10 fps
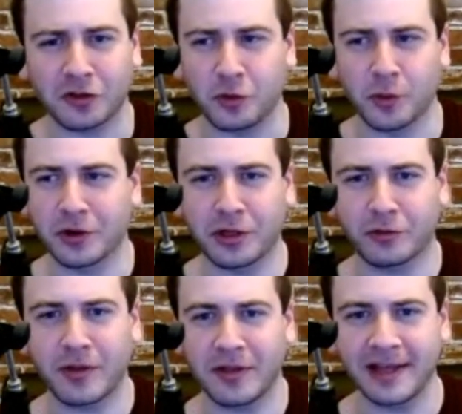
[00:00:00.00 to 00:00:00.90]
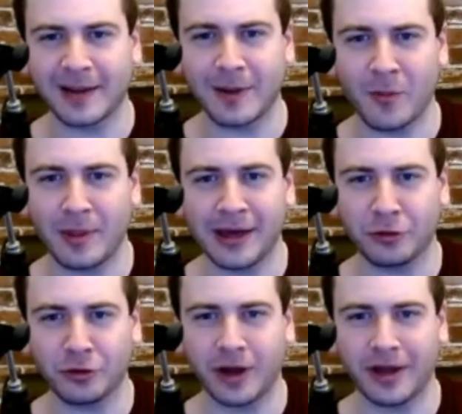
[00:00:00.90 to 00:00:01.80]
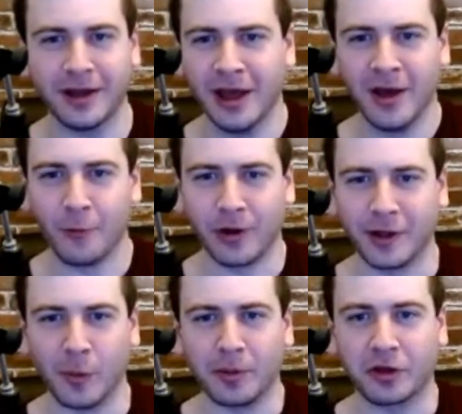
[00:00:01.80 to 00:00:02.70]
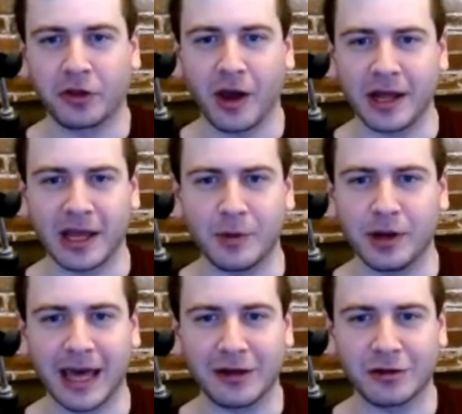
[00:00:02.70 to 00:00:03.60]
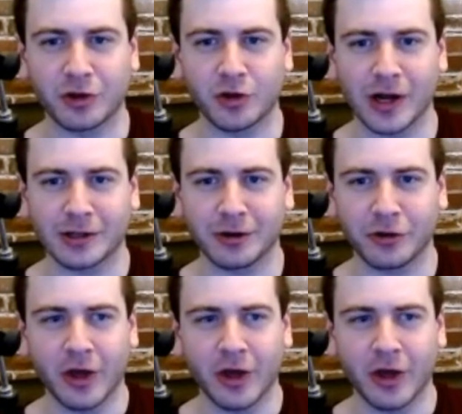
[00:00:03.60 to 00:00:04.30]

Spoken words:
Twitter thread they did about me yesterday. One of the Open Society communications directors,